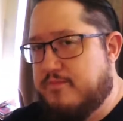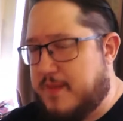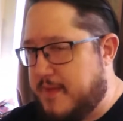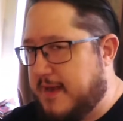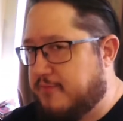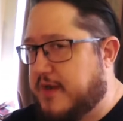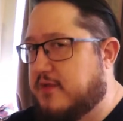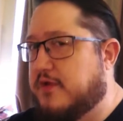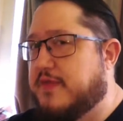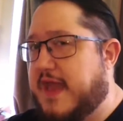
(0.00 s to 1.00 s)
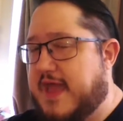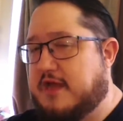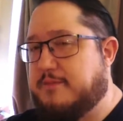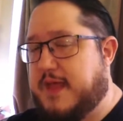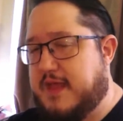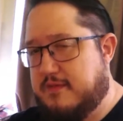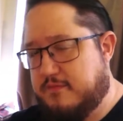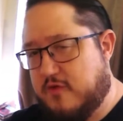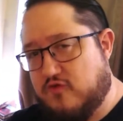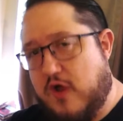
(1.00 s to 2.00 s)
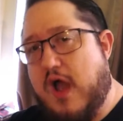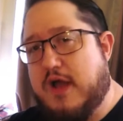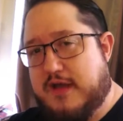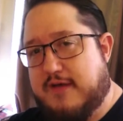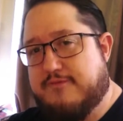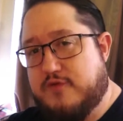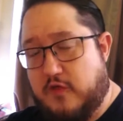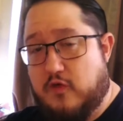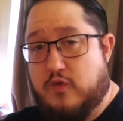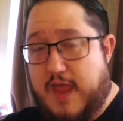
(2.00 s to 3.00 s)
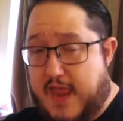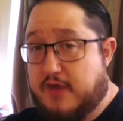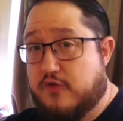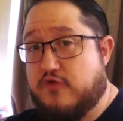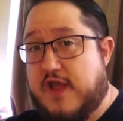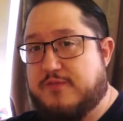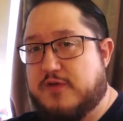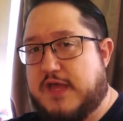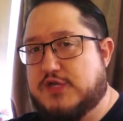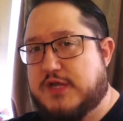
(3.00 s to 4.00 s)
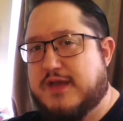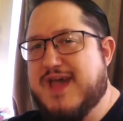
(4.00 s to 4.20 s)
they made it pretty clear that it had to be strong enough to handle transportation.